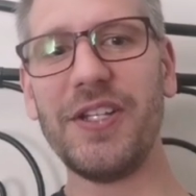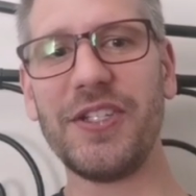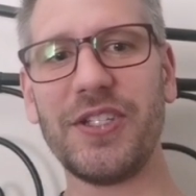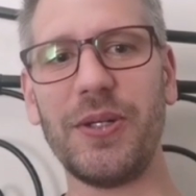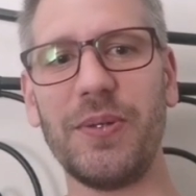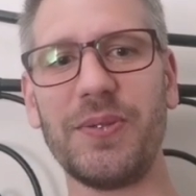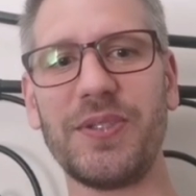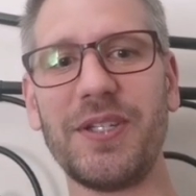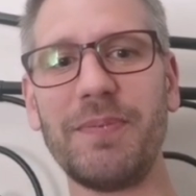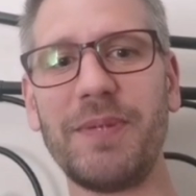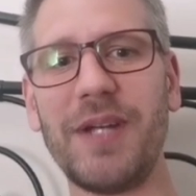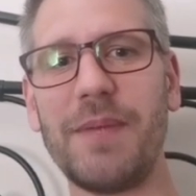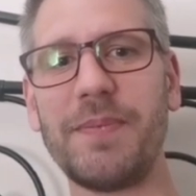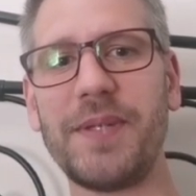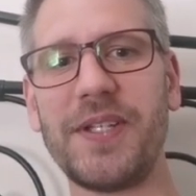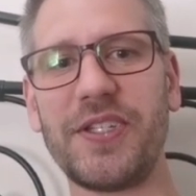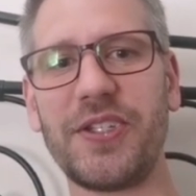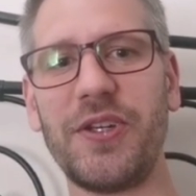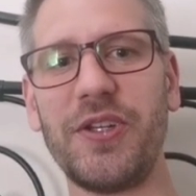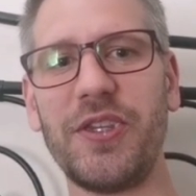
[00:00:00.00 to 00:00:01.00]
So
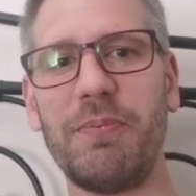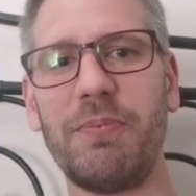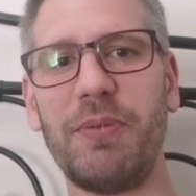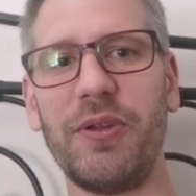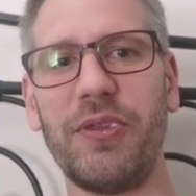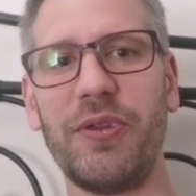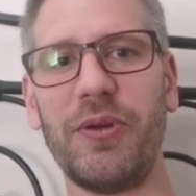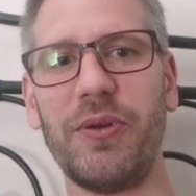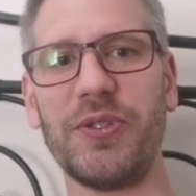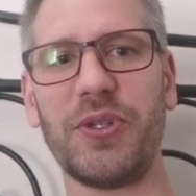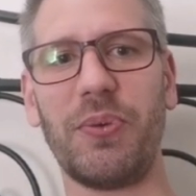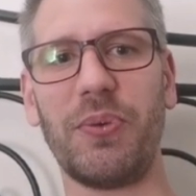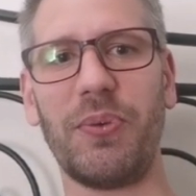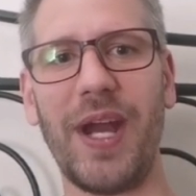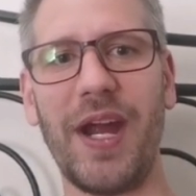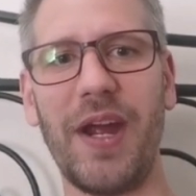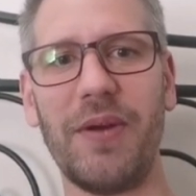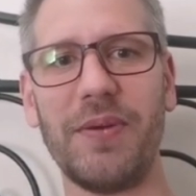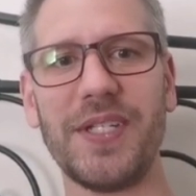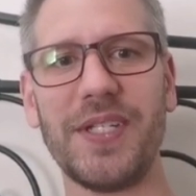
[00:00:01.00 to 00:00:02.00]
sometimes it's good to put those
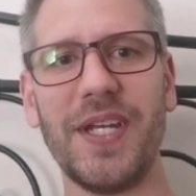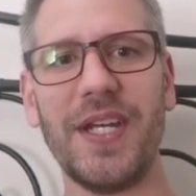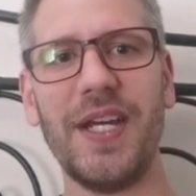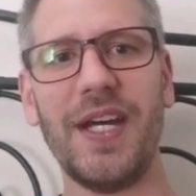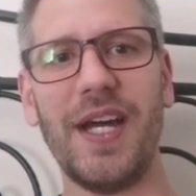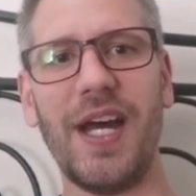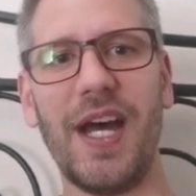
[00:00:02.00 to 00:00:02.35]
around.